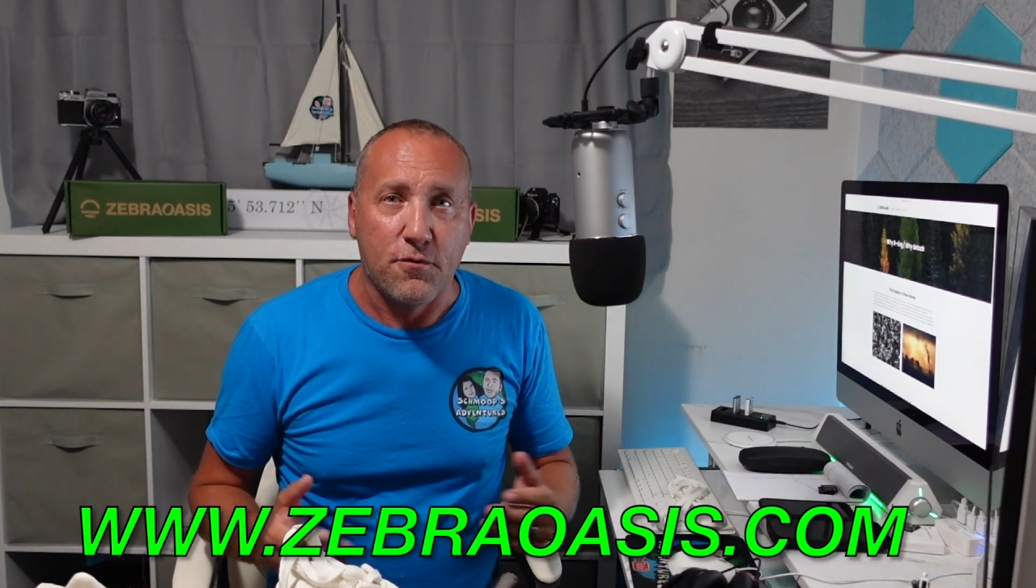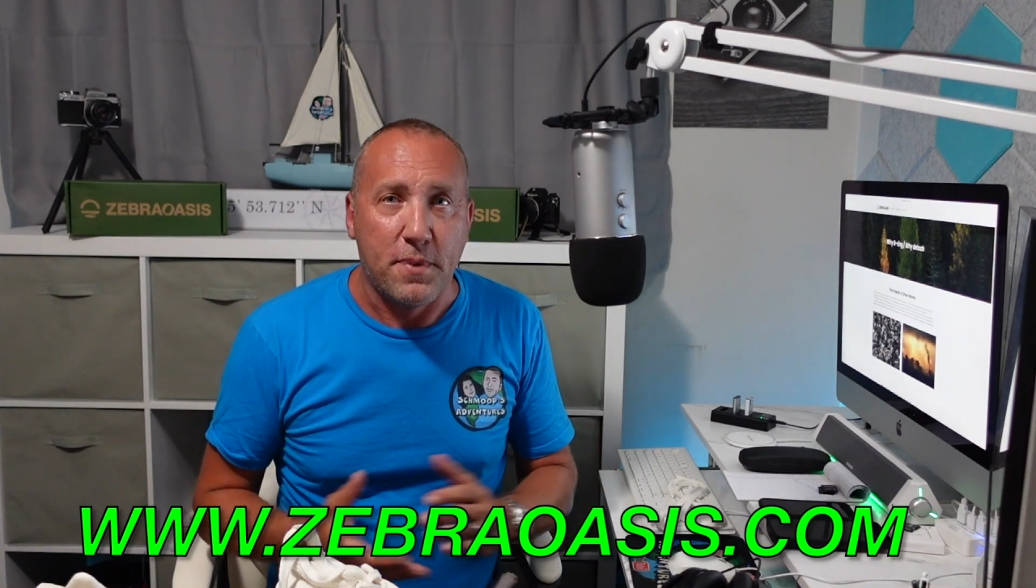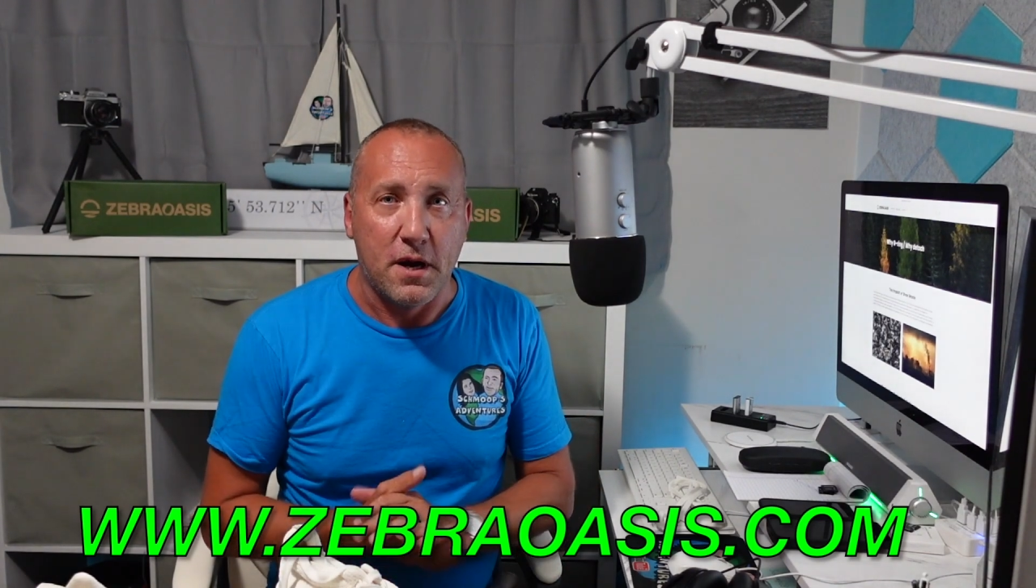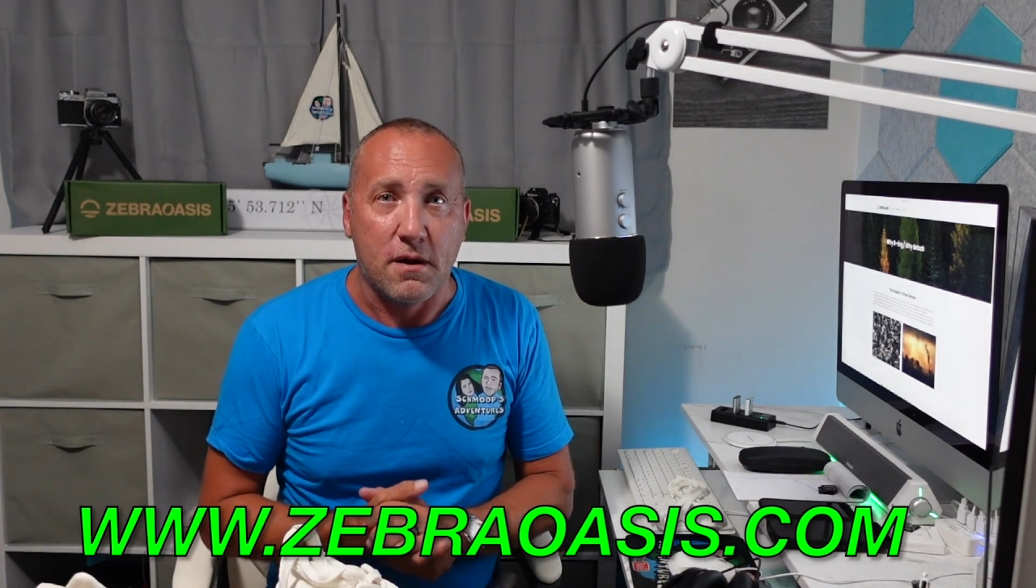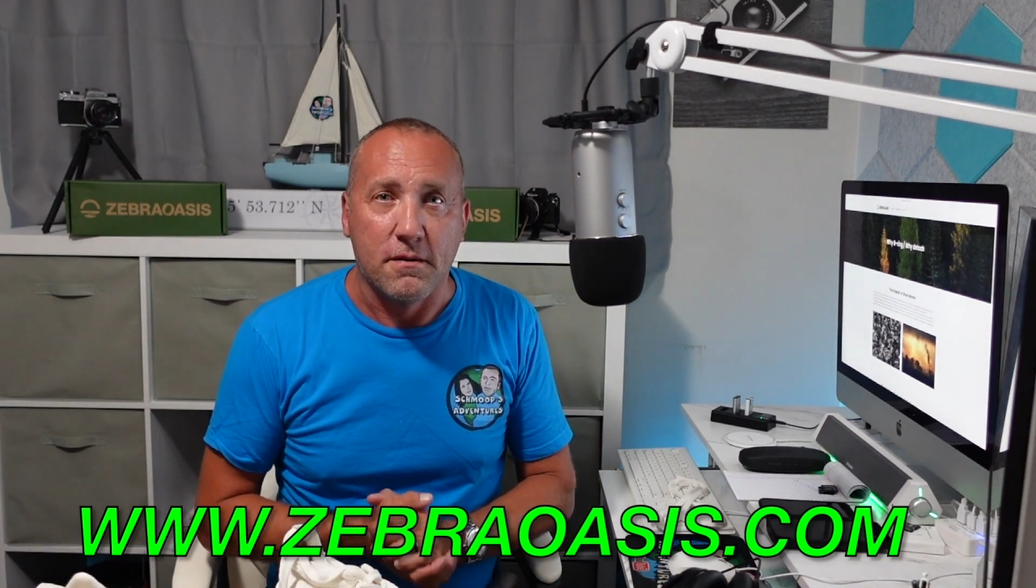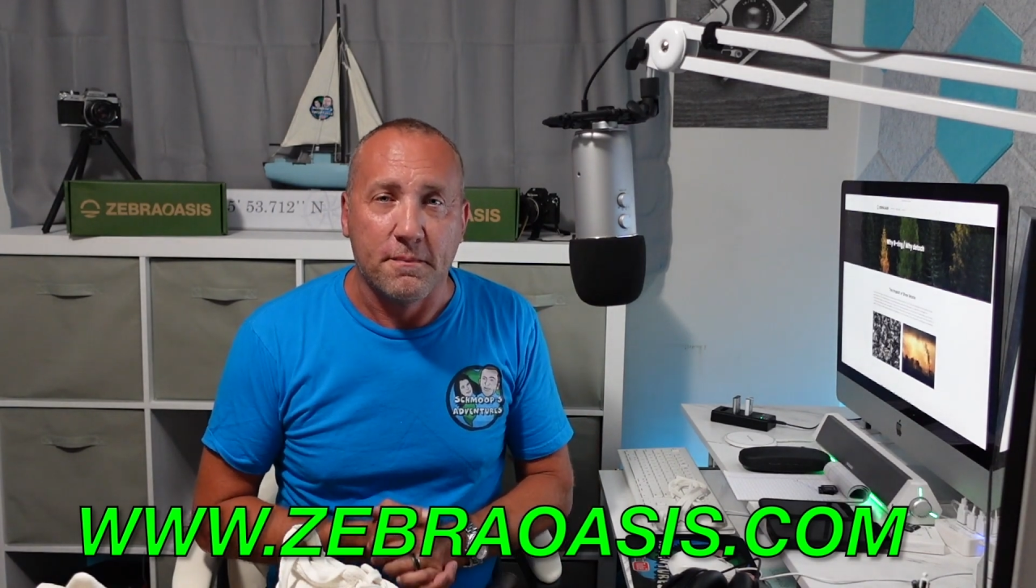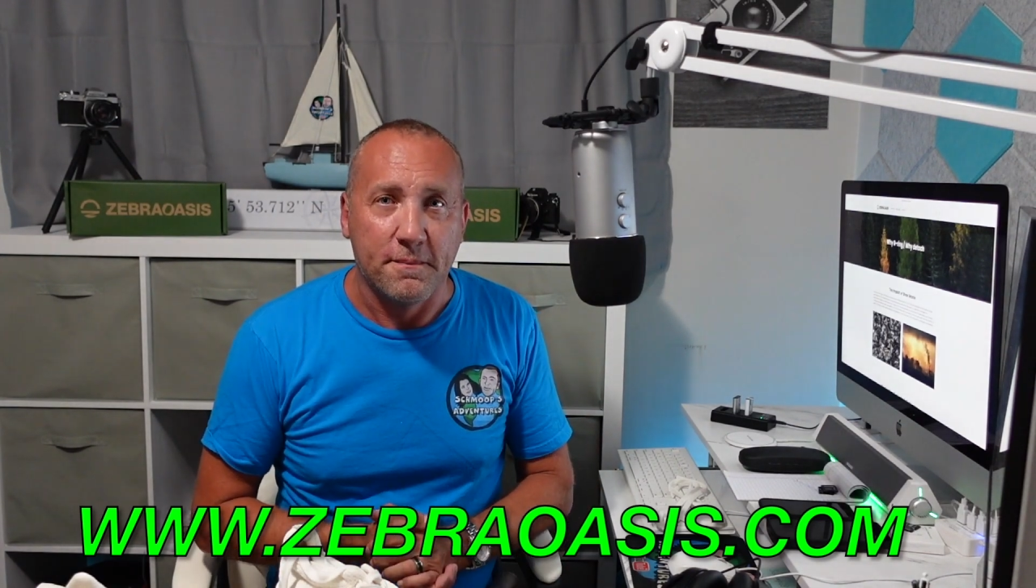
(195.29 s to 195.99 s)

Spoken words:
pair.